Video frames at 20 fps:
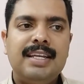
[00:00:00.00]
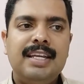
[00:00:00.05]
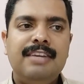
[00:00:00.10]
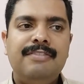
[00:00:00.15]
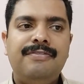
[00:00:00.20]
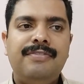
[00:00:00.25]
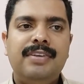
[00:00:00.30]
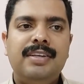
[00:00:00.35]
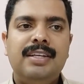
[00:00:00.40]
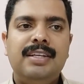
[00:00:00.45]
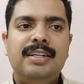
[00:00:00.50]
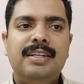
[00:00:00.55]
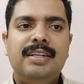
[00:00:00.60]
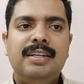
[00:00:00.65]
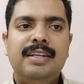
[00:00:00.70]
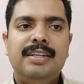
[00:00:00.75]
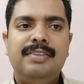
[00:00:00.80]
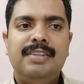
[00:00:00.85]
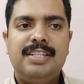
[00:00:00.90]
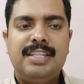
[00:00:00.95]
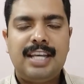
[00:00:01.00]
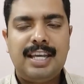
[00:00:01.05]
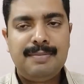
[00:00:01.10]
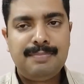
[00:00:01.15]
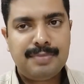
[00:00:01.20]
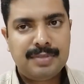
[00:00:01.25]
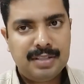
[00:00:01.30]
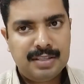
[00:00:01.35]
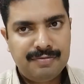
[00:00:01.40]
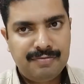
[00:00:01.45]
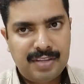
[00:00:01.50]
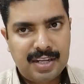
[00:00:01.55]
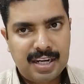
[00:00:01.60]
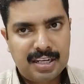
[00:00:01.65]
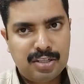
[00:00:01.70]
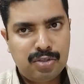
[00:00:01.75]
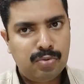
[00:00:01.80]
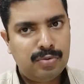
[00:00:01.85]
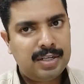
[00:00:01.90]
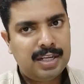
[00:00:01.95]
if there are
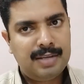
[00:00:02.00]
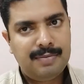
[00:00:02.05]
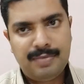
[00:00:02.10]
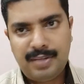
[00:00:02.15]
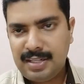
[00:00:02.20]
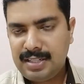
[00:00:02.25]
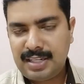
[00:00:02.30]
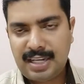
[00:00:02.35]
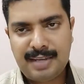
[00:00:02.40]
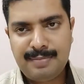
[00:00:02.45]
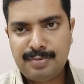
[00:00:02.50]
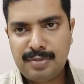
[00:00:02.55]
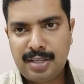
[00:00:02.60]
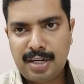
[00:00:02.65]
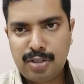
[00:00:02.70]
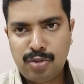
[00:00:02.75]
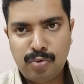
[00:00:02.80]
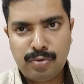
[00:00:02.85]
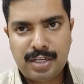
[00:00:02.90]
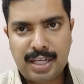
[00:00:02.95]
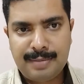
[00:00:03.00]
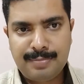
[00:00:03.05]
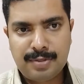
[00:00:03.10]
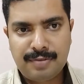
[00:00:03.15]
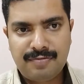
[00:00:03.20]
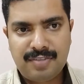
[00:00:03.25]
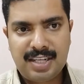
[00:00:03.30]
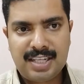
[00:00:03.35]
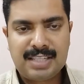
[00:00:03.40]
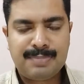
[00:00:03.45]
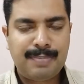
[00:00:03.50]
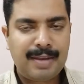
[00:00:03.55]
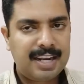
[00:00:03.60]
two types of tests,